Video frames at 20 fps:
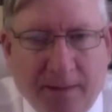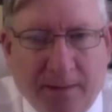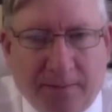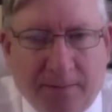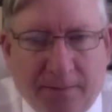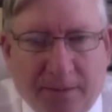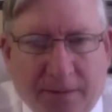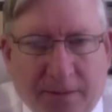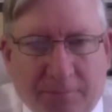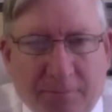
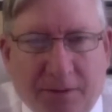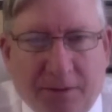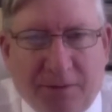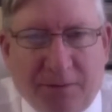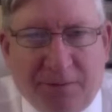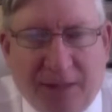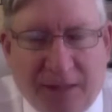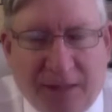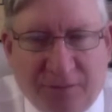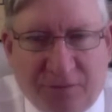Now,
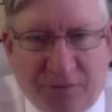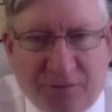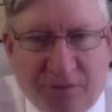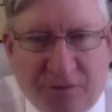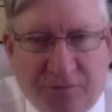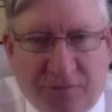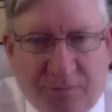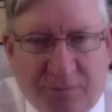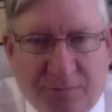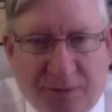that
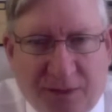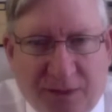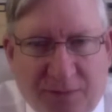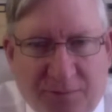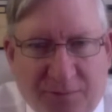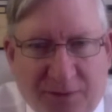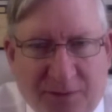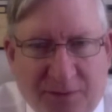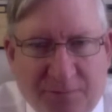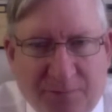system that had
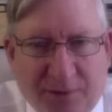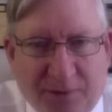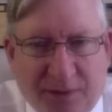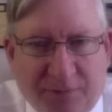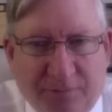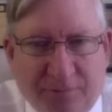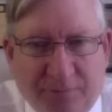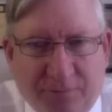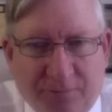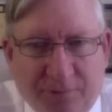been in place
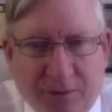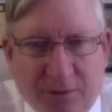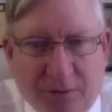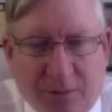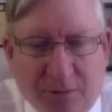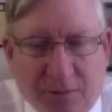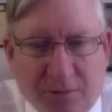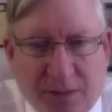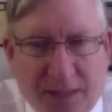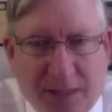for a very
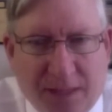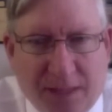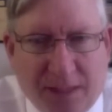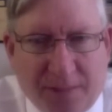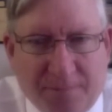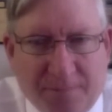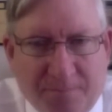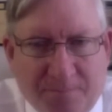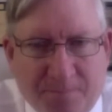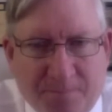long
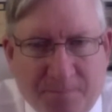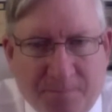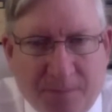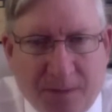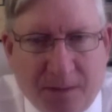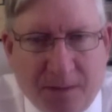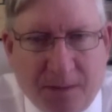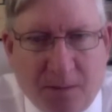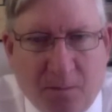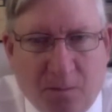time
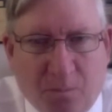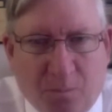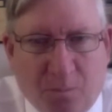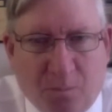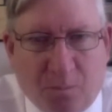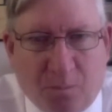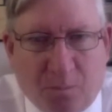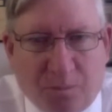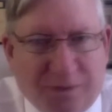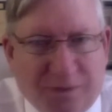
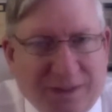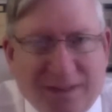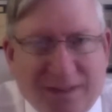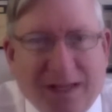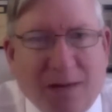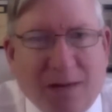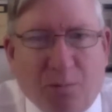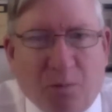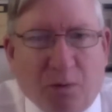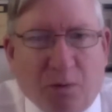did
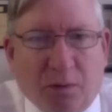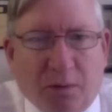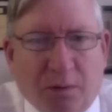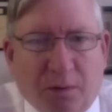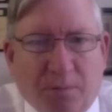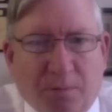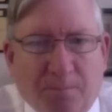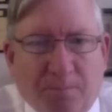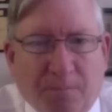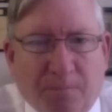not work.
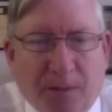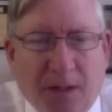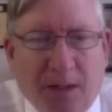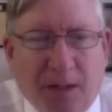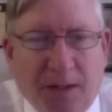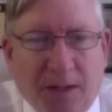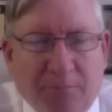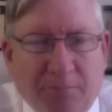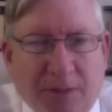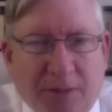
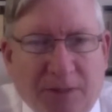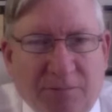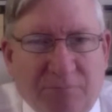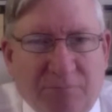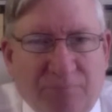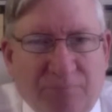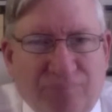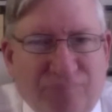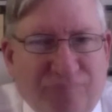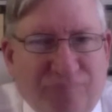
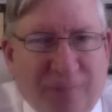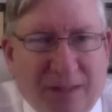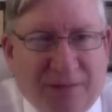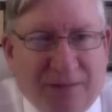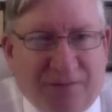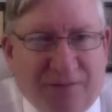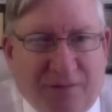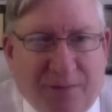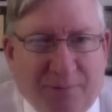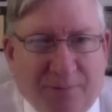
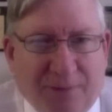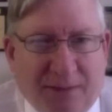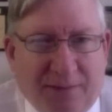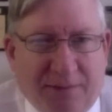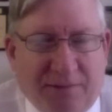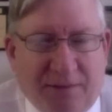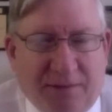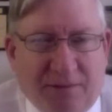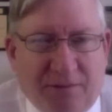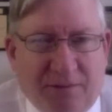It's simply
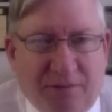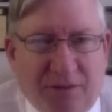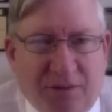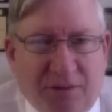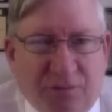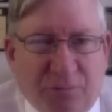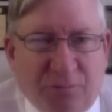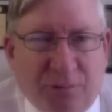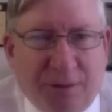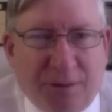that the
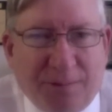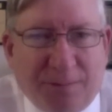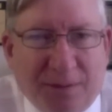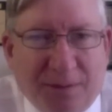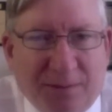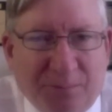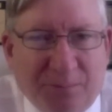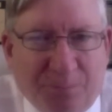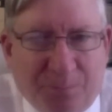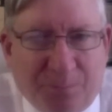
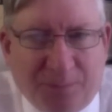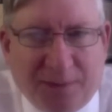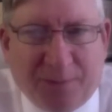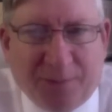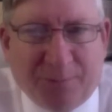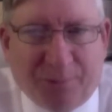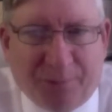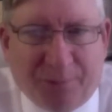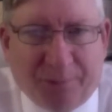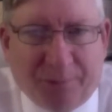treatment
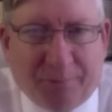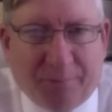people